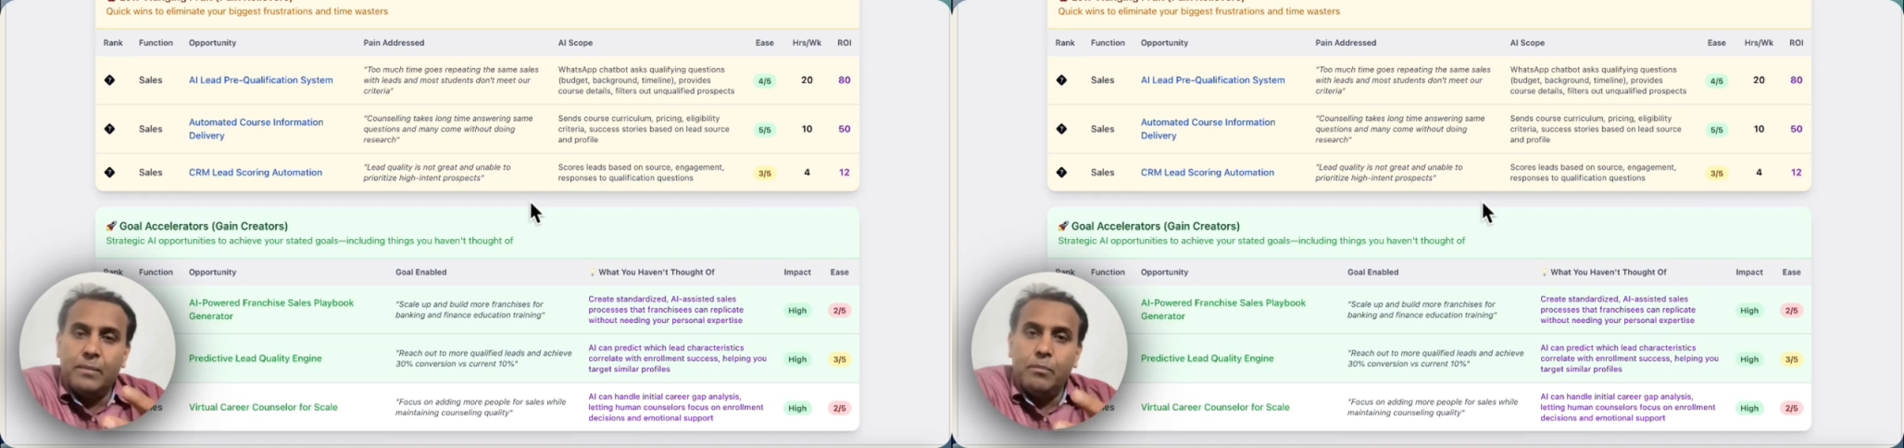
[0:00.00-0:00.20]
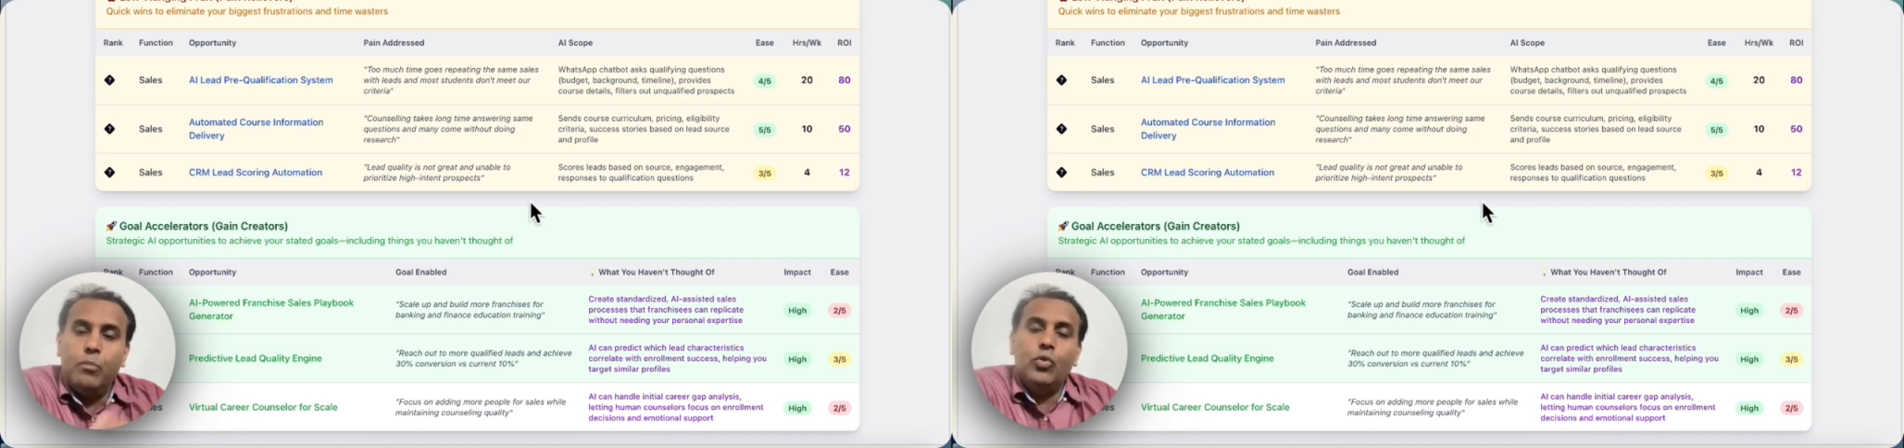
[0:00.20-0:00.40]

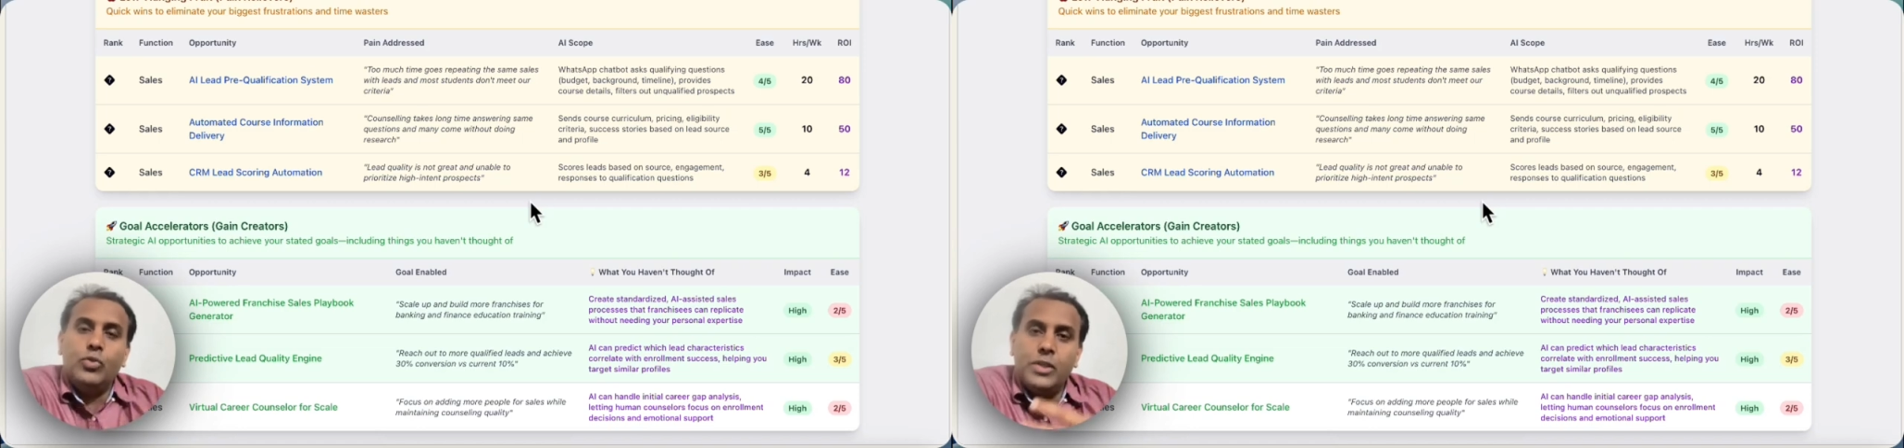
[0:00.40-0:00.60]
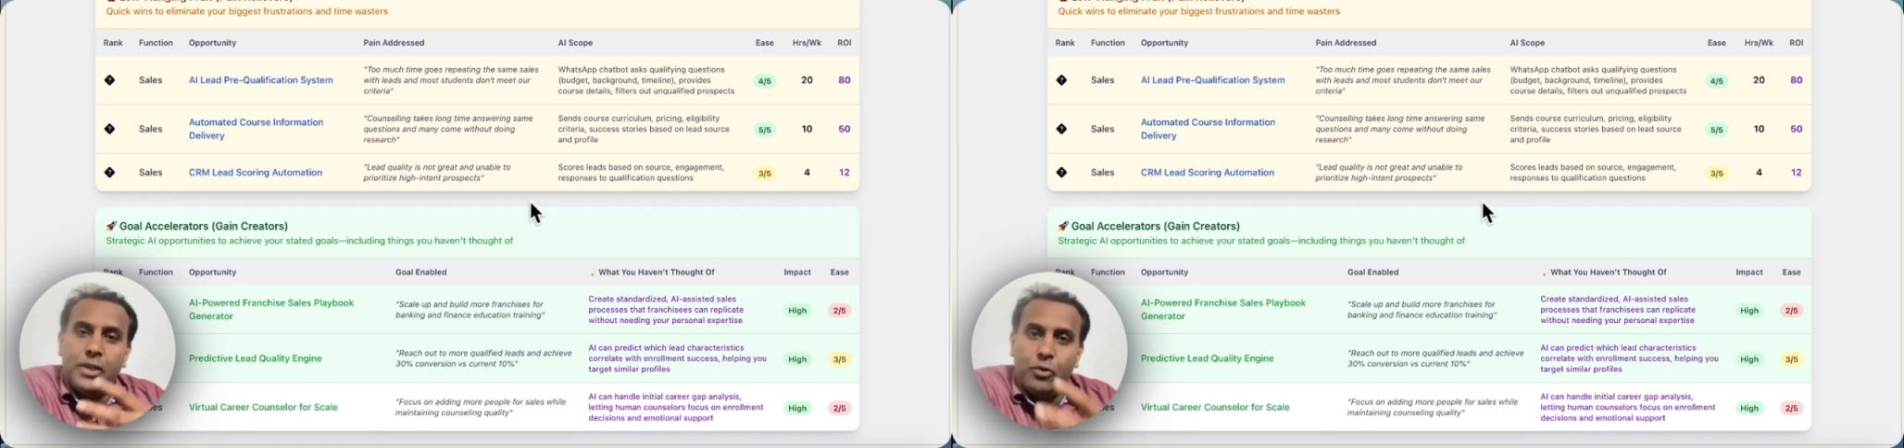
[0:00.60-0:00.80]

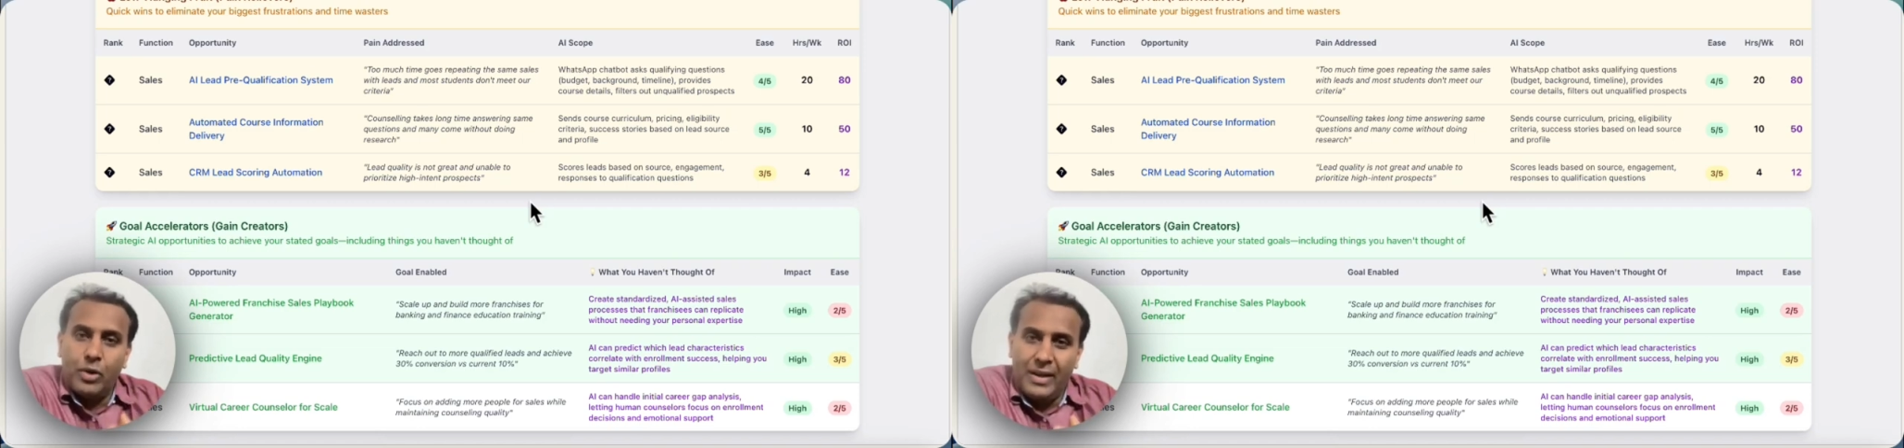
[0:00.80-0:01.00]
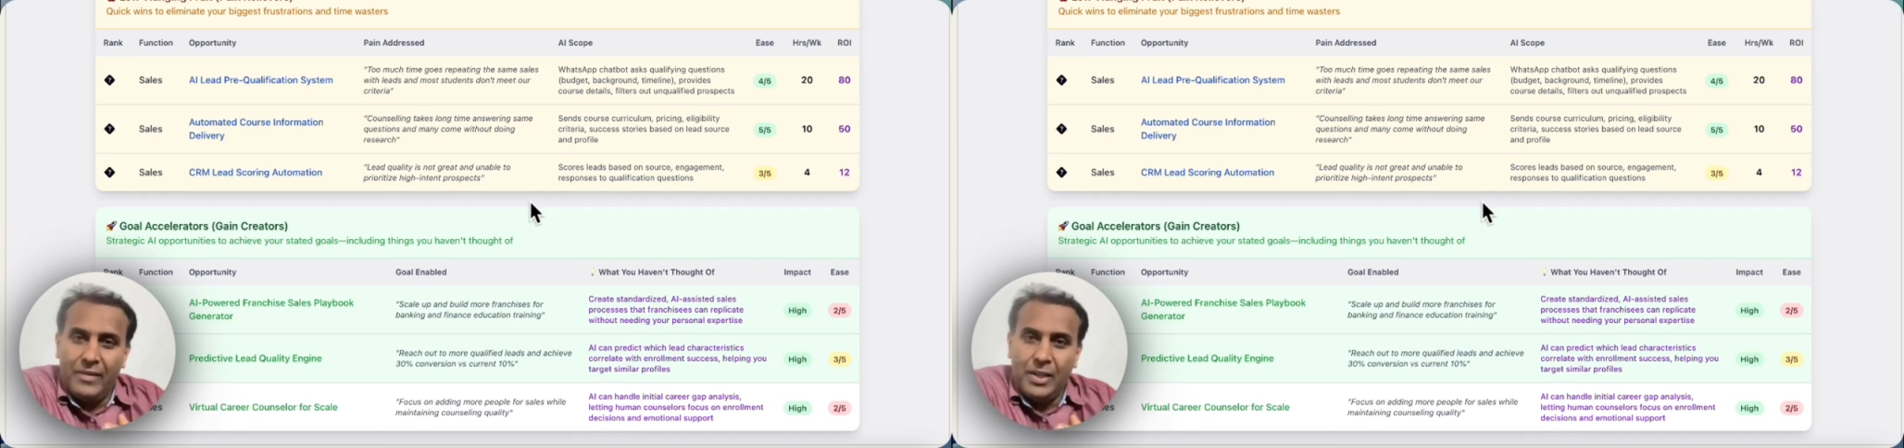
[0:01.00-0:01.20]
boosting your
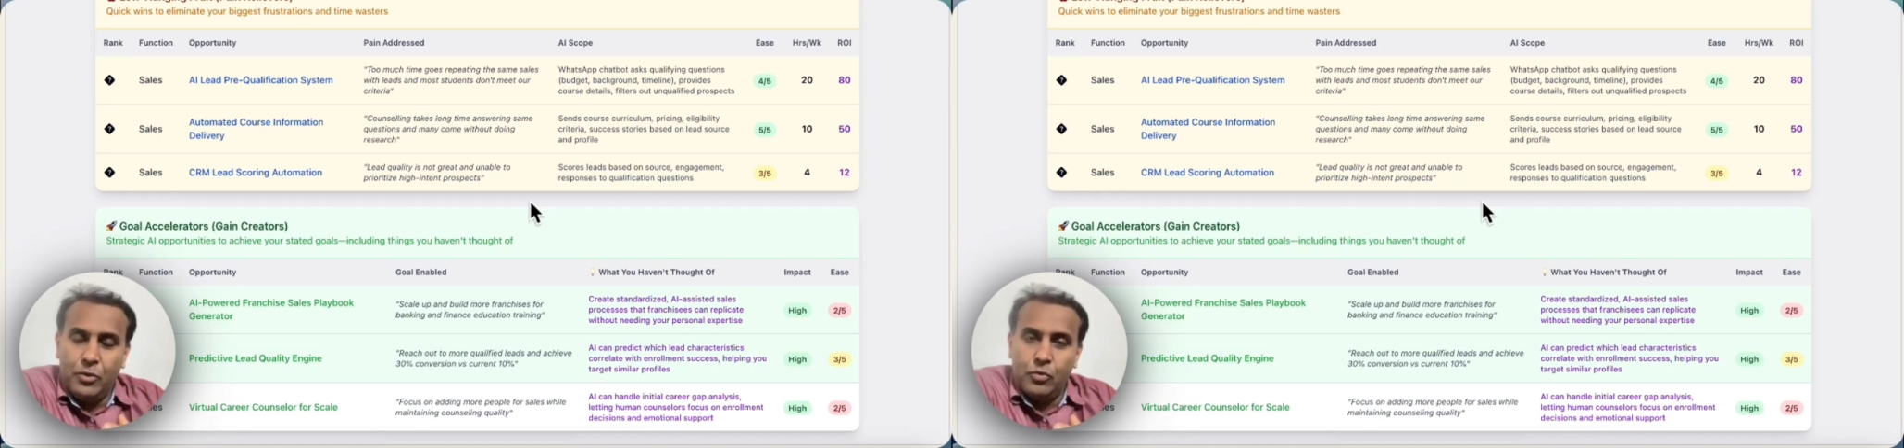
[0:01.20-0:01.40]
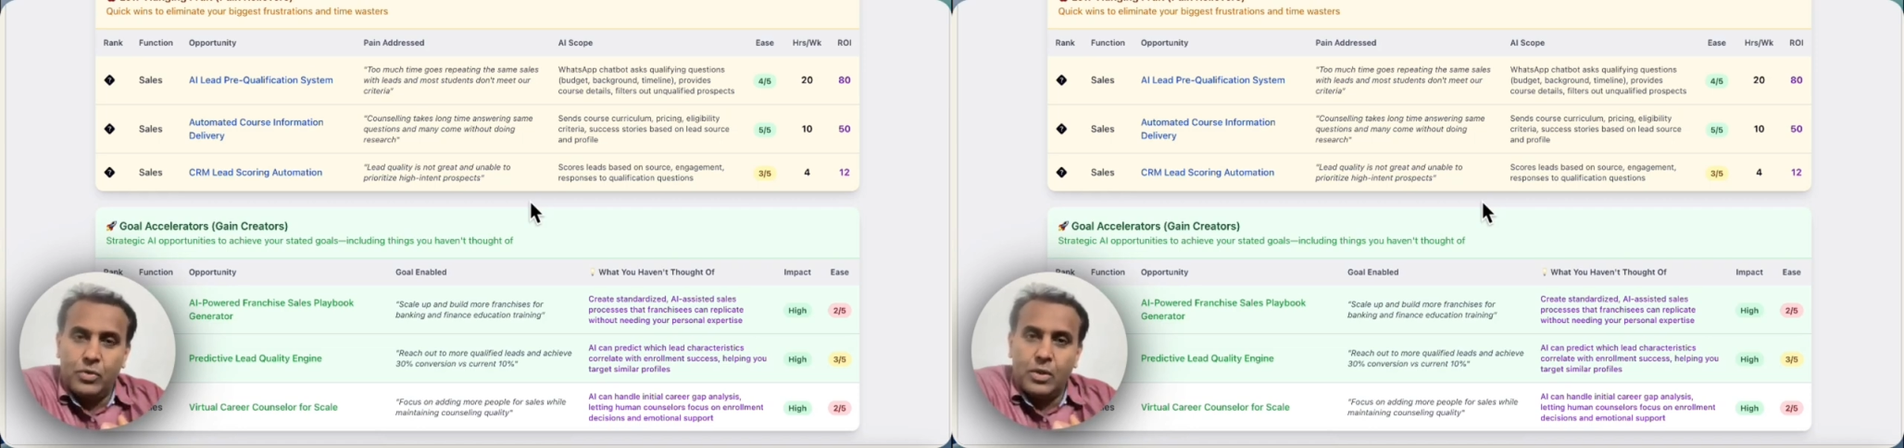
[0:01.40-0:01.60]

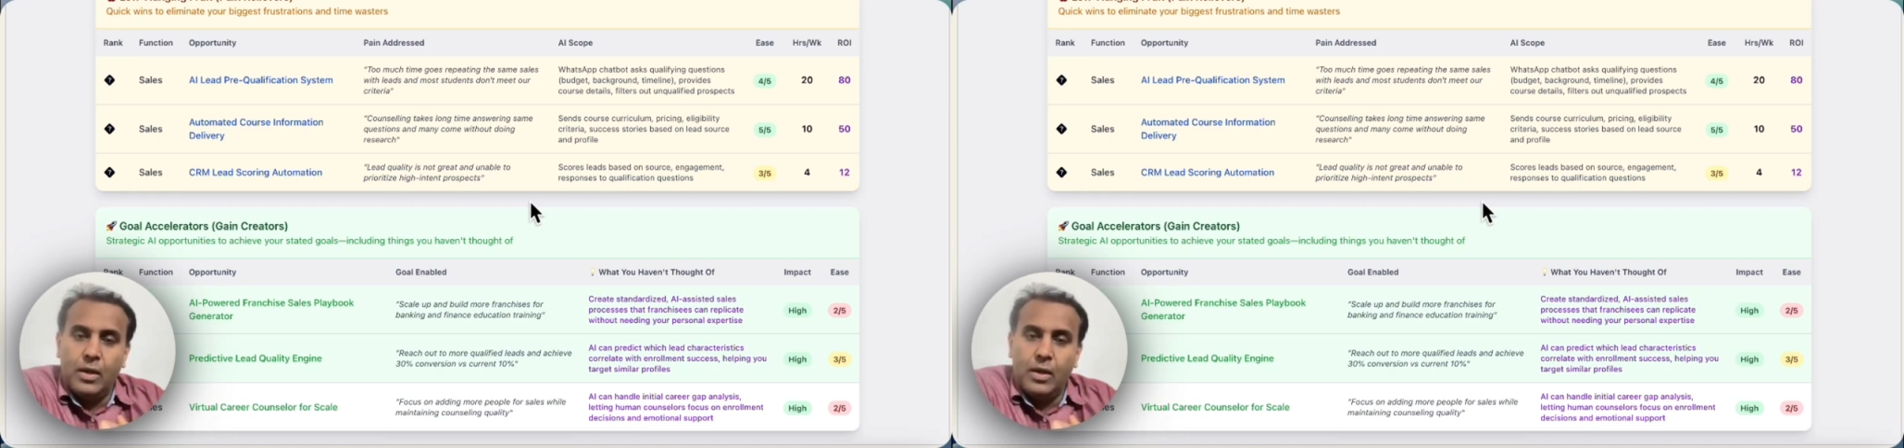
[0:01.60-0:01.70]
revenues